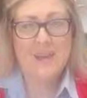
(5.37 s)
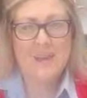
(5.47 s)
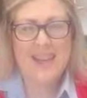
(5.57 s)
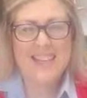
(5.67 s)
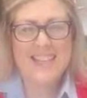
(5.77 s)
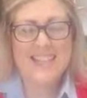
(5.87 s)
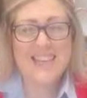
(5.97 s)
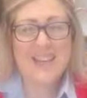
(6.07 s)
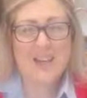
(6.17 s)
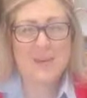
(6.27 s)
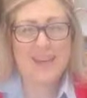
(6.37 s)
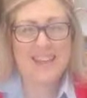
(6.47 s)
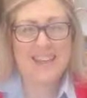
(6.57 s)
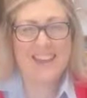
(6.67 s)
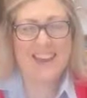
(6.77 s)
Well, as it's
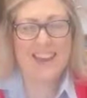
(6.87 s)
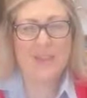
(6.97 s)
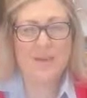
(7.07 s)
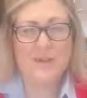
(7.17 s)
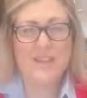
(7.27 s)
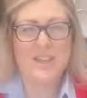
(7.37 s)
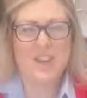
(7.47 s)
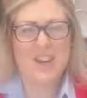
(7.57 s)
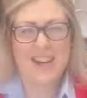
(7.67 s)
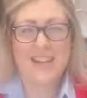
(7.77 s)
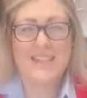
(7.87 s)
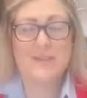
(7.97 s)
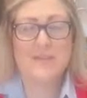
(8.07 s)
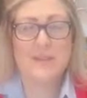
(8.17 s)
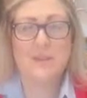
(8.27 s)
Halloween, I thought I'd share an
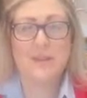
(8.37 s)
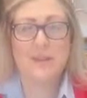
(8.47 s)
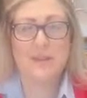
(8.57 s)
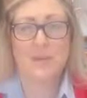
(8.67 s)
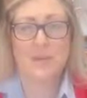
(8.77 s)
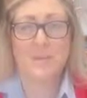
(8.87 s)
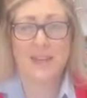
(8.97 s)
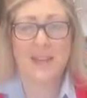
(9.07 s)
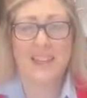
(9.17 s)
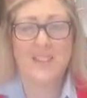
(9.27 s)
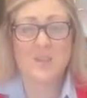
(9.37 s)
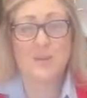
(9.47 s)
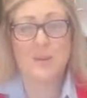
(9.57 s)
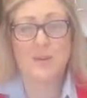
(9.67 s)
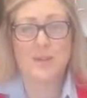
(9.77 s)
activity with you that you might like to do
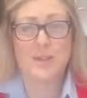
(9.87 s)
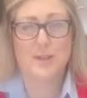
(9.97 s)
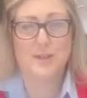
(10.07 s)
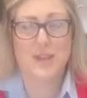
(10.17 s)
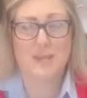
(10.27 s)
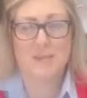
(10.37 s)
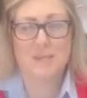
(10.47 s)
with your children.